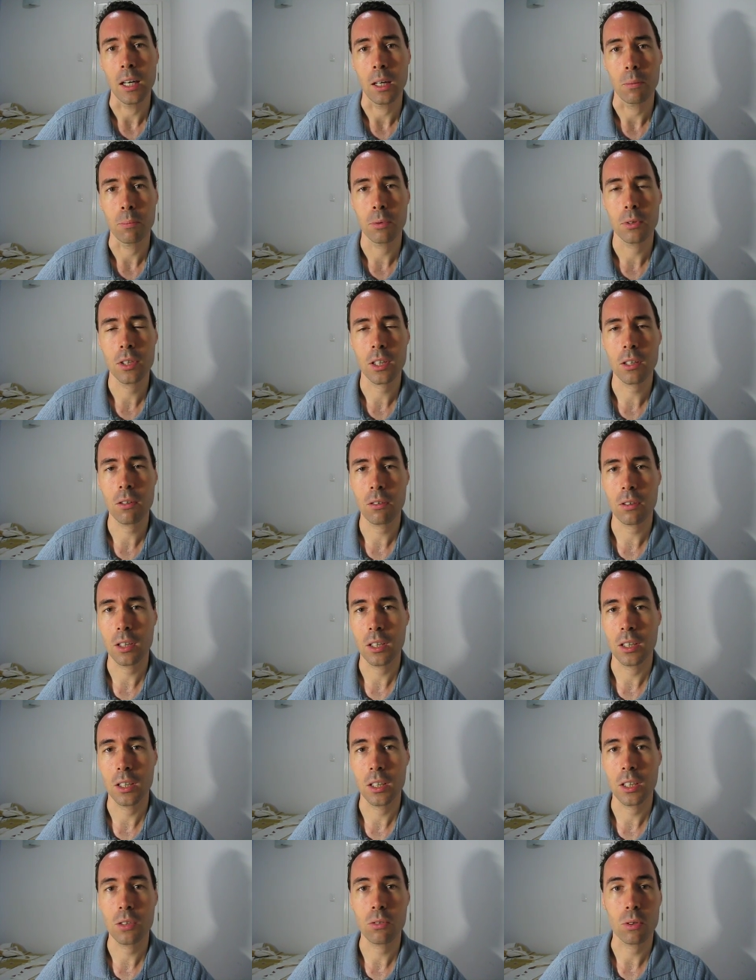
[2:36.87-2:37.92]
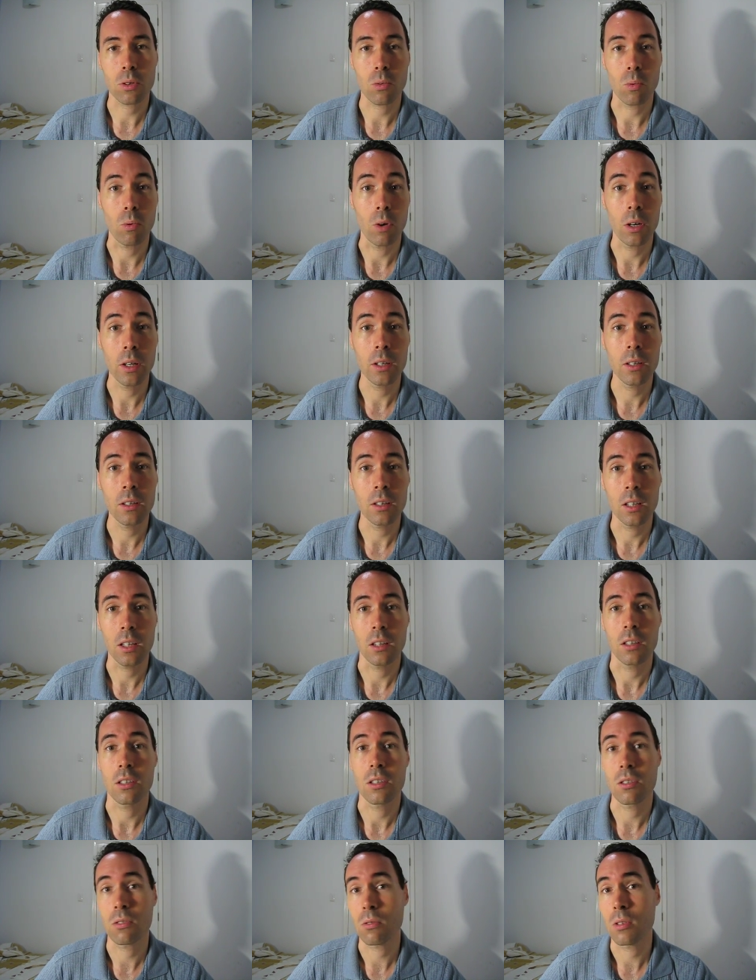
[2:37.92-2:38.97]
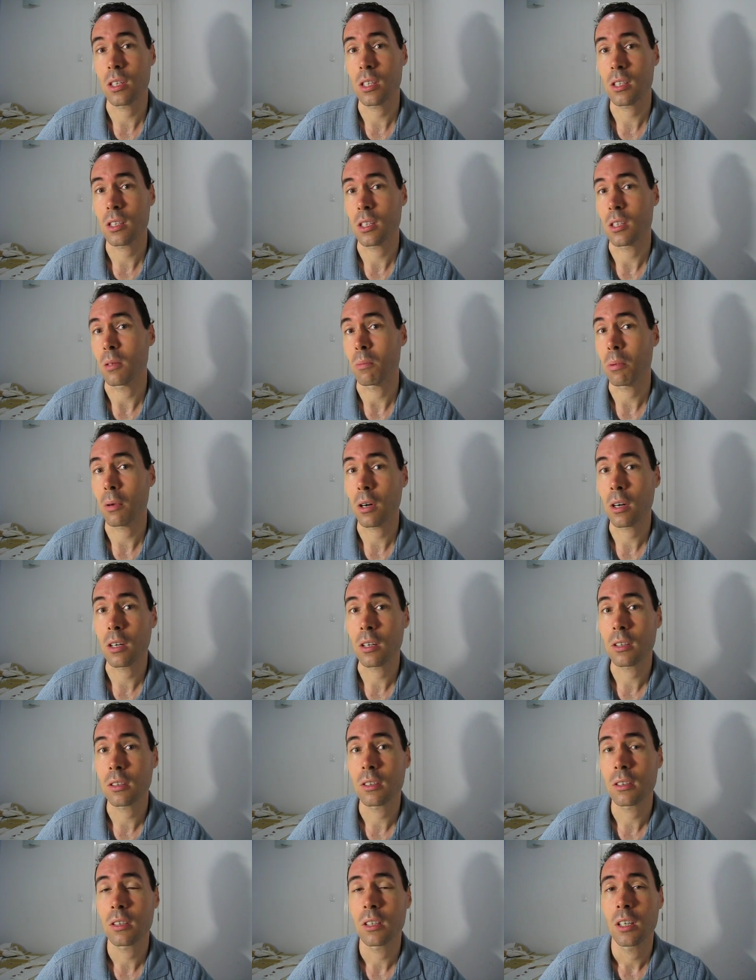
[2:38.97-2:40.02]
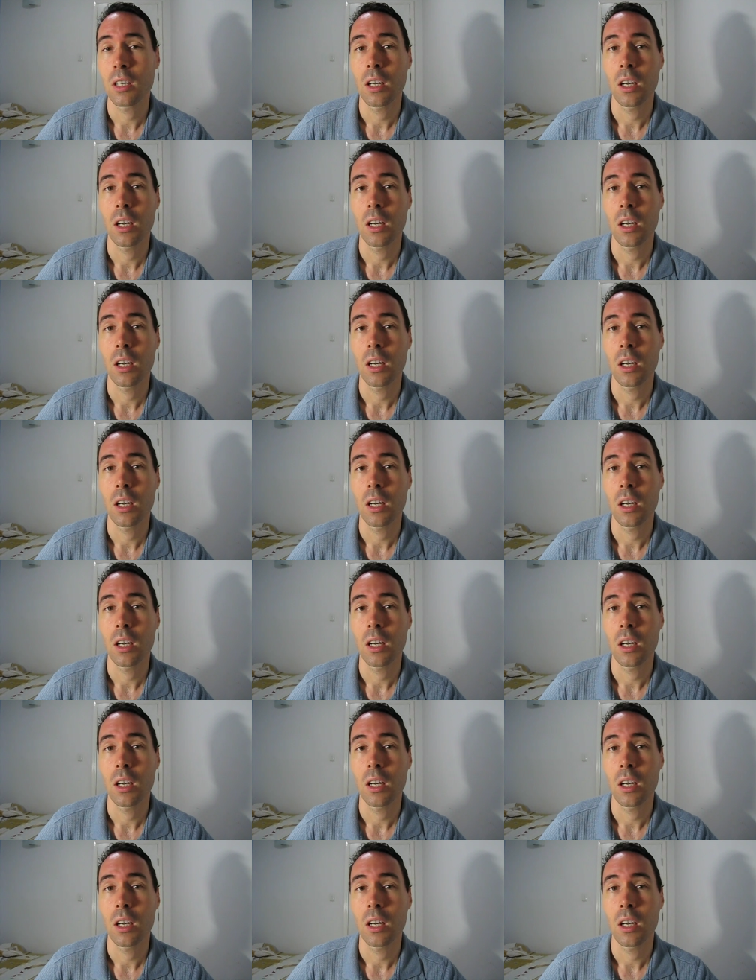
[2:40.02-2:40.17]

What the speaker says: particularly in District 1, in the streets, in the parks.